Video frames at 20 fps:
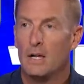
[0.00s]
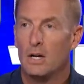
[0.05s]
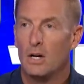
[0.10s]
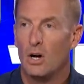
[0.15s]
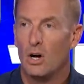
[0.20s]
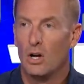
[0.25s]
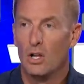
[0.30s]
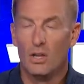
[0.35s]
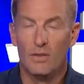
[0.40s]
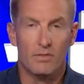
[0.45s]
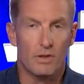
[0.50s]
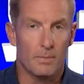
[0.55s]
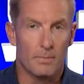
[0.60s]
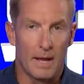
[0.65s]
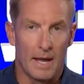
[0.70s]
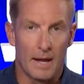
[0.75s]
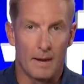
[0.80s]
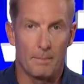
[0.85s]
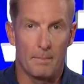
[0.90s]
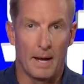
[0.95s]
all of them
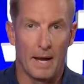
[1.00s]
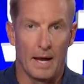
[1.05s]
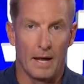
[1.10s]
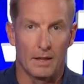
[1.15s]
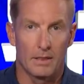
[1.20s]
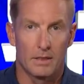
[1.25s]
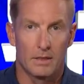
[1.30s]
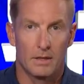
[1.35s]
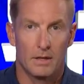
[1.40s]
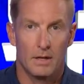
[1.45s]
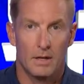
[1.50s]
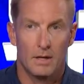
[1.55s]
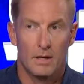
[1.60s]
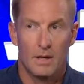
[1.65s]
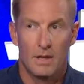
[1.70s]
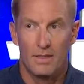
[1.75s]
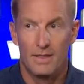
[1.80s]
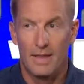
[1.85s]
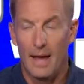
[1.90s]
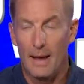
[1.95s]
had a path.
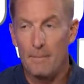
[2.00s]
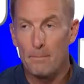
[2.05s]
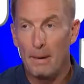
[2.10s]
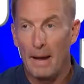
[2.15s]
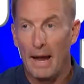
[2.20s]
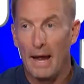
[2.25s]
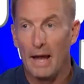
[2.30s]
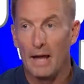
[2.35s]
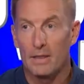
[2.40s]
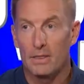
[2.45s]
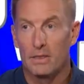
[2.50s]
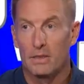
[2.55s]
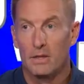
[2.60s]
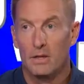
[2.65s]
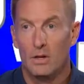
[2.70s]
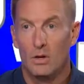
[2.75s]
That path